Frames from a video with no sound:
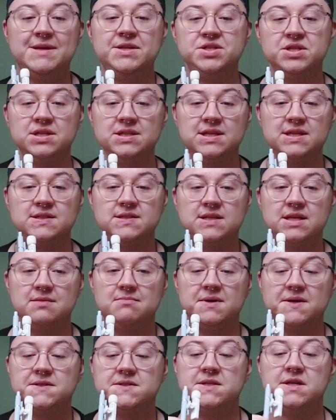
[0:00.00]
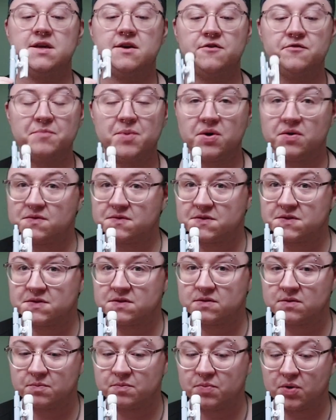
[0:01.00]
mentioned this in my City of
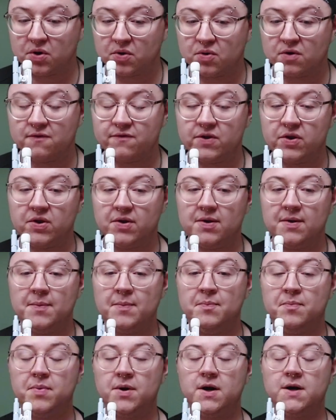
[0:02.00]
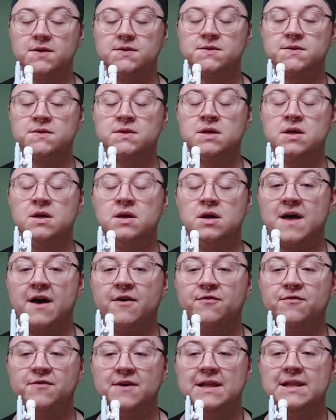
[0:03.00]
Bones book review, but
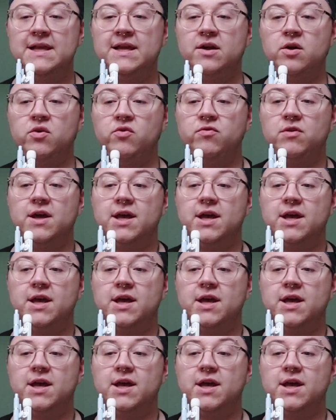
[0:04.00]
that feeling of